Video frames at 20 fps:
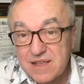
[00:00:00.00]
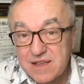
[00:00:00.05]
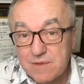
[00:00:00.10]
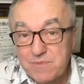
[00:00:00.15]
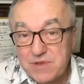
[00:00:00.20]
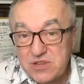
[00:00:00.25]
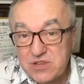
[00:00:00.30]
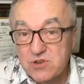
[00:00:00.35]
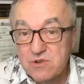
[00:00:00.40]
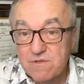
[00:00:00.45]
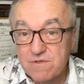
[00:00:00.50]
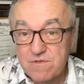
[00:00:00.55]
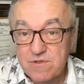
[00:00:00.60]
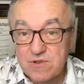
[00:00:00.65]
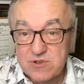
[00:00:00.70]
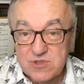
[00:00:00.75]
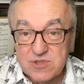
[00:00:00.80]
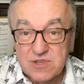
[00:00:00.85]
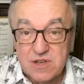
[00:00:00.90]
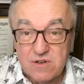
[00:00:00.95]
a picture of
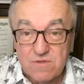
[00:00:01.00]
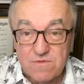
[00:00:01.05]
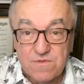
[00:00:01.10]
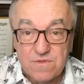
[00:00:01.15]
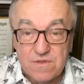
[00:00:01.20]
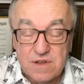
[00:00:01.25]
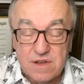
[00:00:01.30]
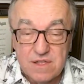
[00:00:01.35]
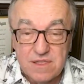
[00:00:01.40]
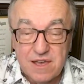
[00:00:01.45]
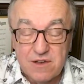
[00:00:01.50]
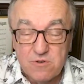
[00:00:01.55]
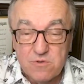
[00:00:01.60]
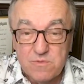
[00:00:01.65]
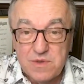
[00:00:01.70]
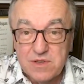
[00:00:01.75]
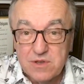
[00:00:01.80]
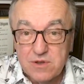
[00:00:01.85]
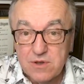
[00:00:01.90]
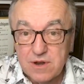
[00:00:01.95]
yourself. That would
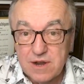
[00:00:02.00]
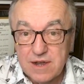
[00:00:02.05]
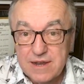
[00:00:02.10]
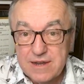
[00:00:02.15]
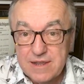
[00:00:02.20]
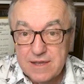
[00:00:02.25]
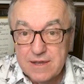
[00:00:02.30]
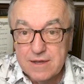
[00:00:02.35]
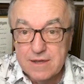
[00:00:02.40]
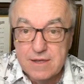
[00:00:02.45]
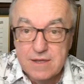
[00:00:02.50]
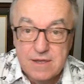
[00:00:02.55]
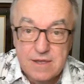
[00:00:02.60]
be a good idea.